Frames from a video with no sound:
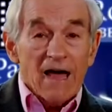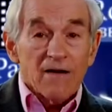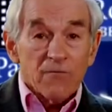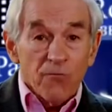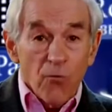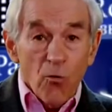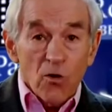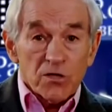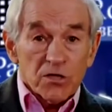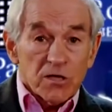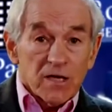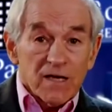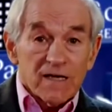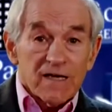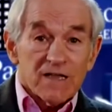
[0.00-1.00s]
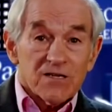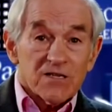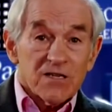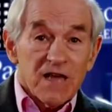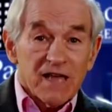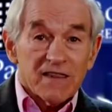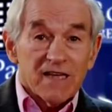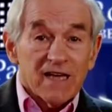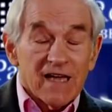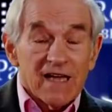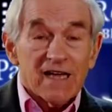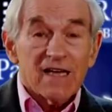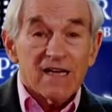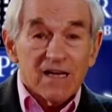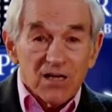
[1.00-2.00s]
unfortunately, there's nothing
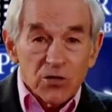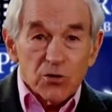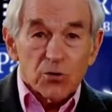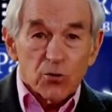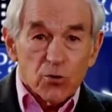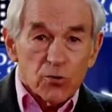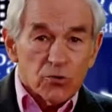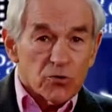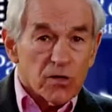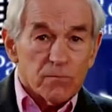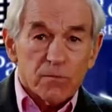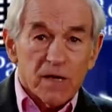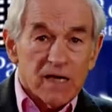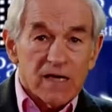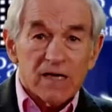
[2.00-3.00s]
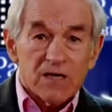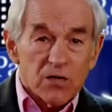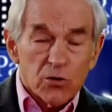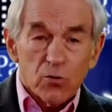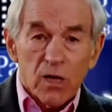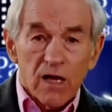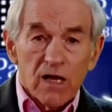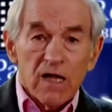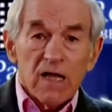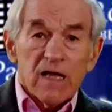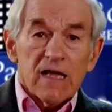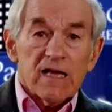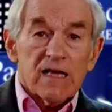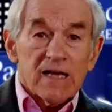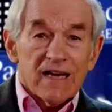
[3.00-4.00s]
he can do. Trump can't do it.
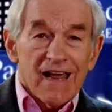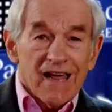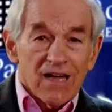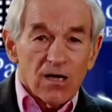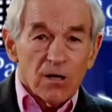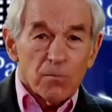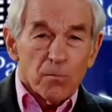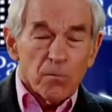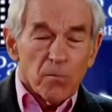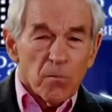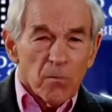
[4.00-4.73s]
He can help,